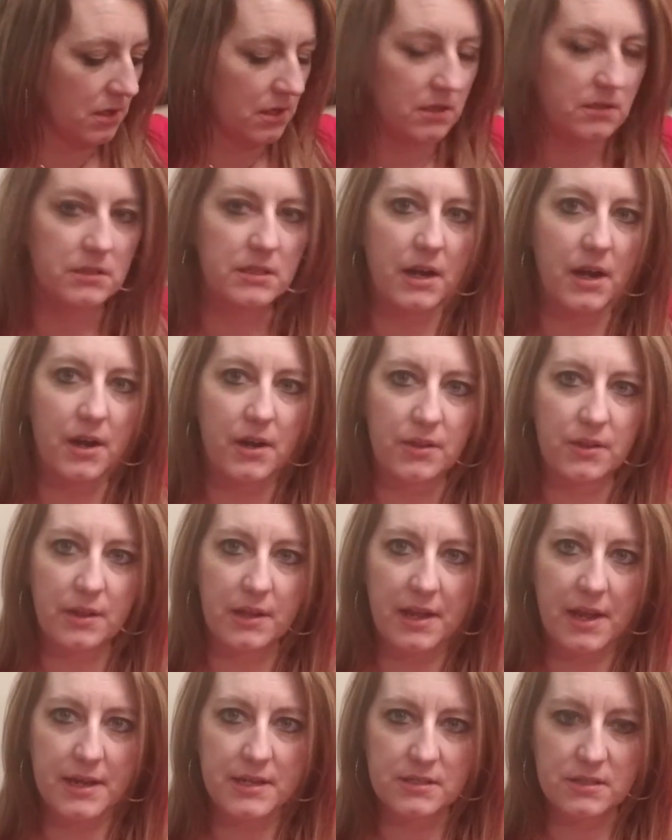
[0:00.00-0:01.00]
Sorry, the
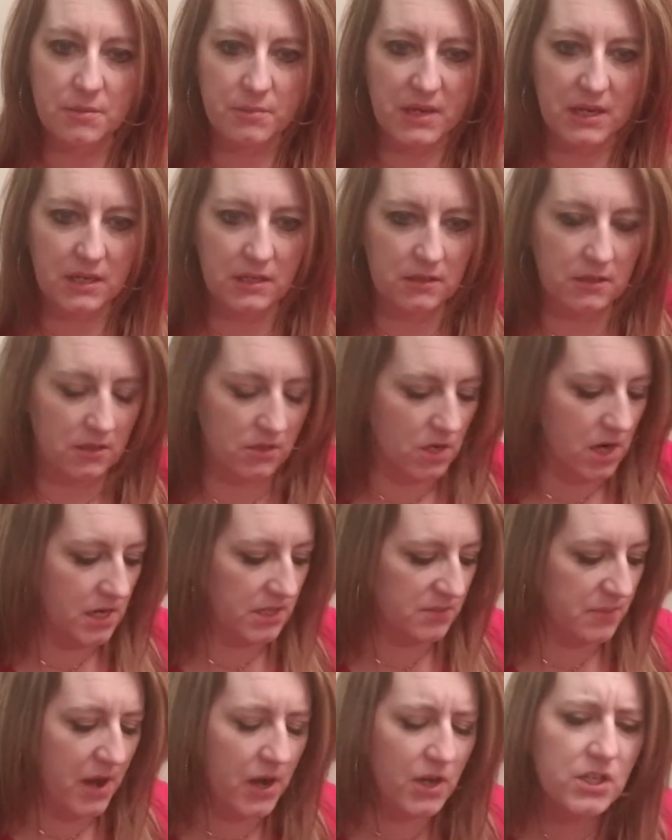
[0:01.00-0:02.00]
guys are making the
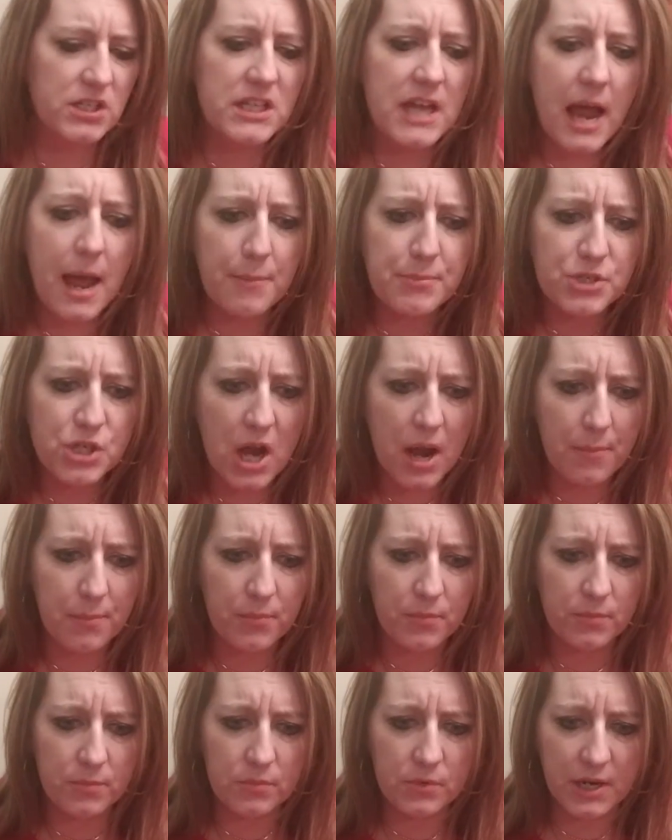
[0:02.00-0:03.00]
dogs bark. Stop, Chop
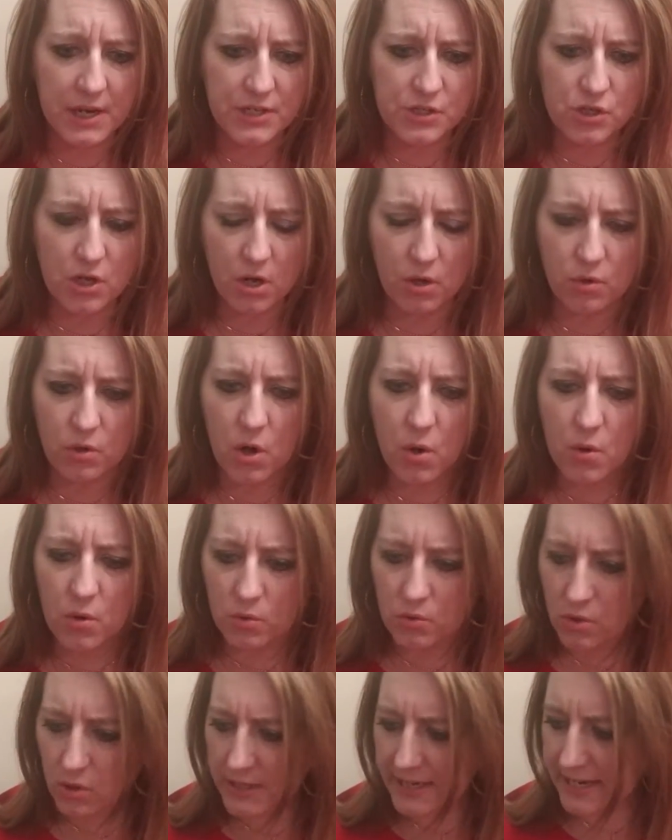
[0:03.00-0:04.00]
Nitro.
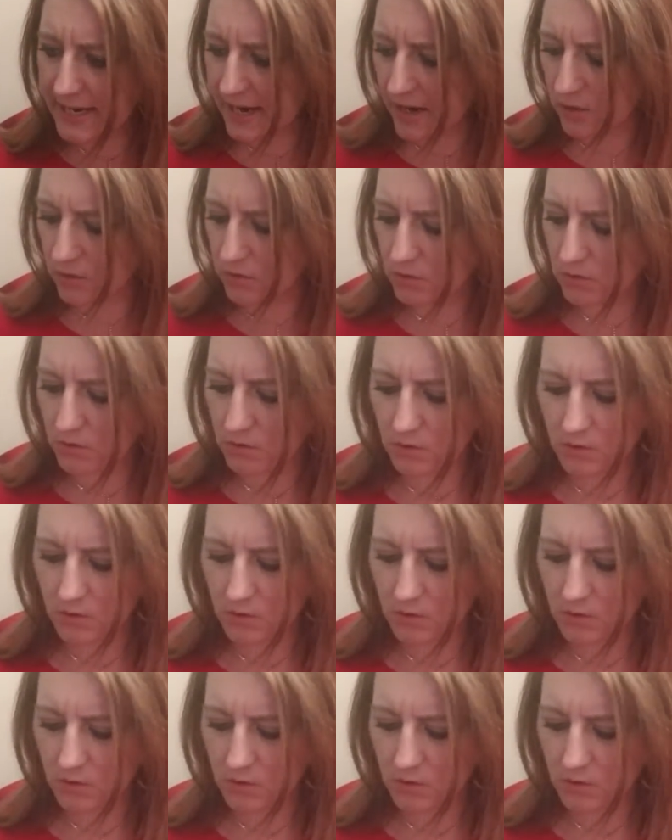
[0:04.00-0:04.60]
Go lay down.